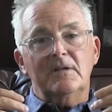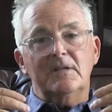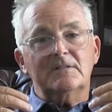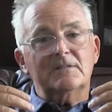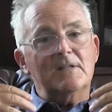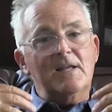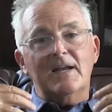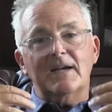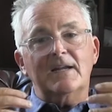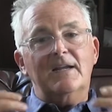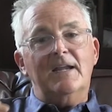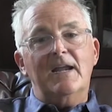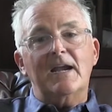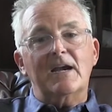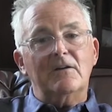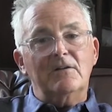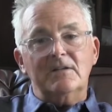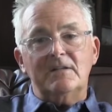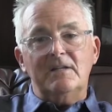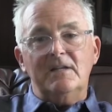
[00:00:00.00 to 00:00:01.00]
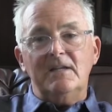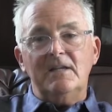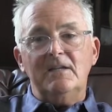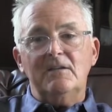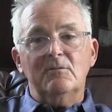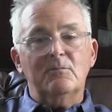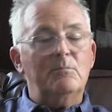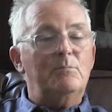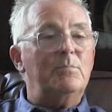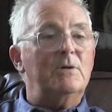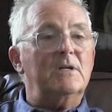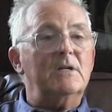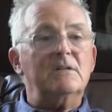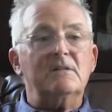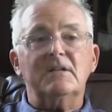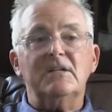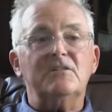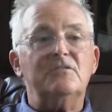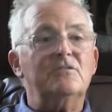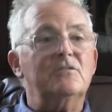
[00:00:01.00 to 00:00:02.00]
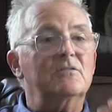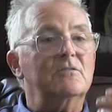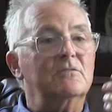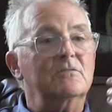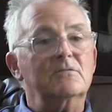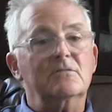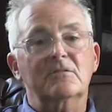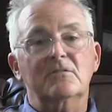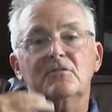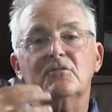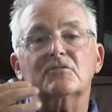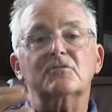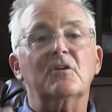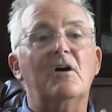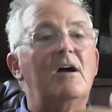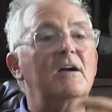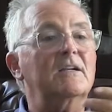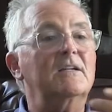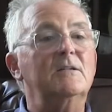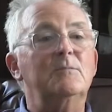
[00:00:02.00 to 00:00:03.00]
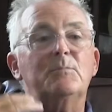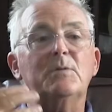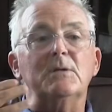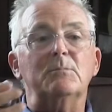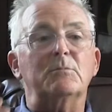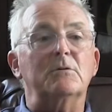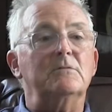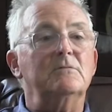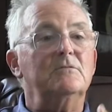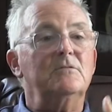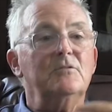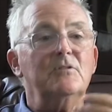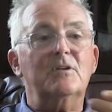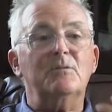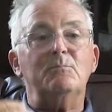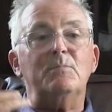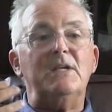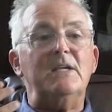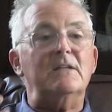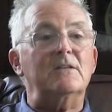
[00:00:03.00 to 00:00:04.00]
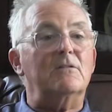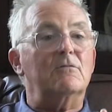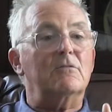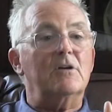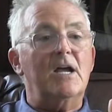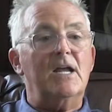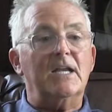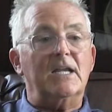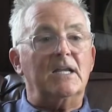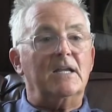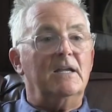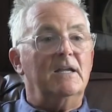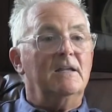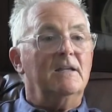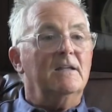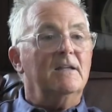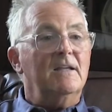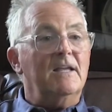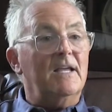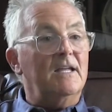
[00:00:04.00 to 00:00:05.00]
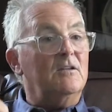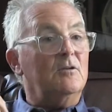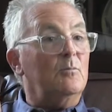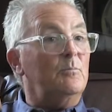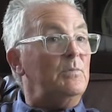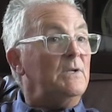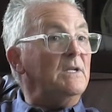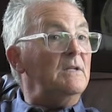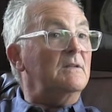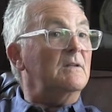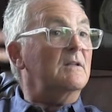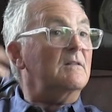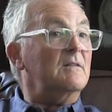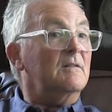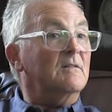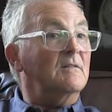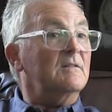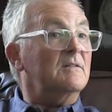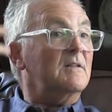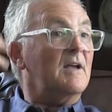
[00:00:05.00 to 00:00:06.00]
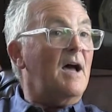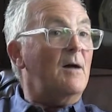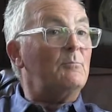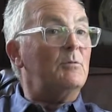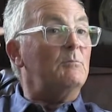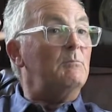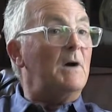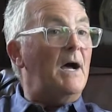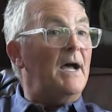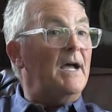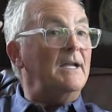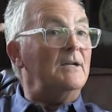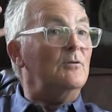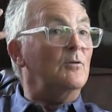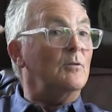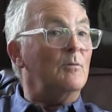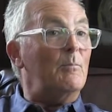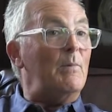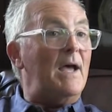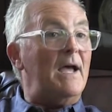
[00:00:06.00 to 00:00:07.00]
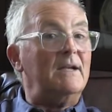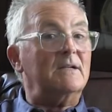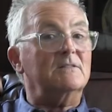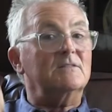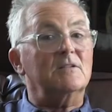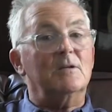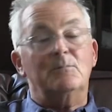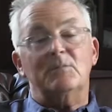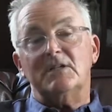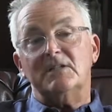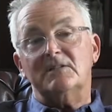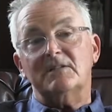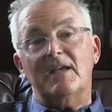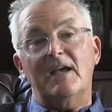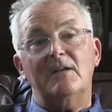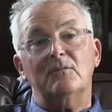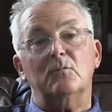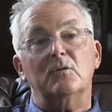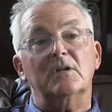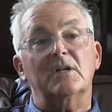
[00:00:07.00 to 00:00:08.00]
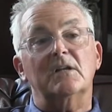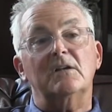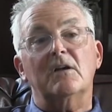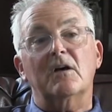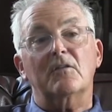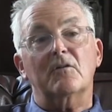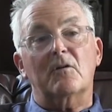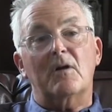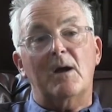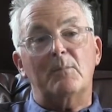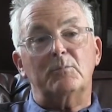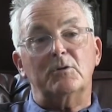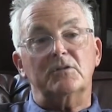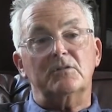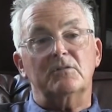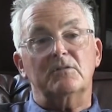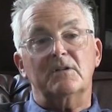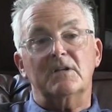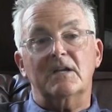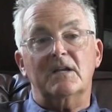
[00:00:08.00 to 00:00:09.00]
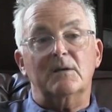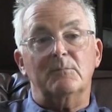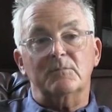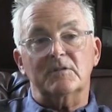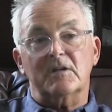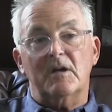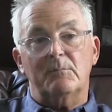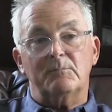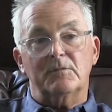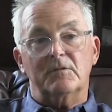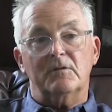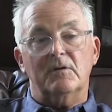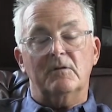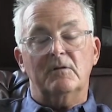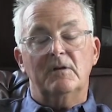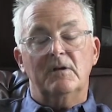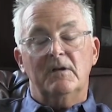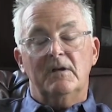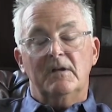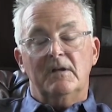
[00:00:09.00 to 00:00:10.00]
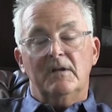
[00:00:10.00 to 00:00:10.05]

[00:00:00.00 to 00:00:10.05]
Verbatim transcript: It's not a guarantee, but at least you're, you're talking to people. You can be in the run, and you'll be in the top of mind or the back of somebody's head when another opportunity comes up. So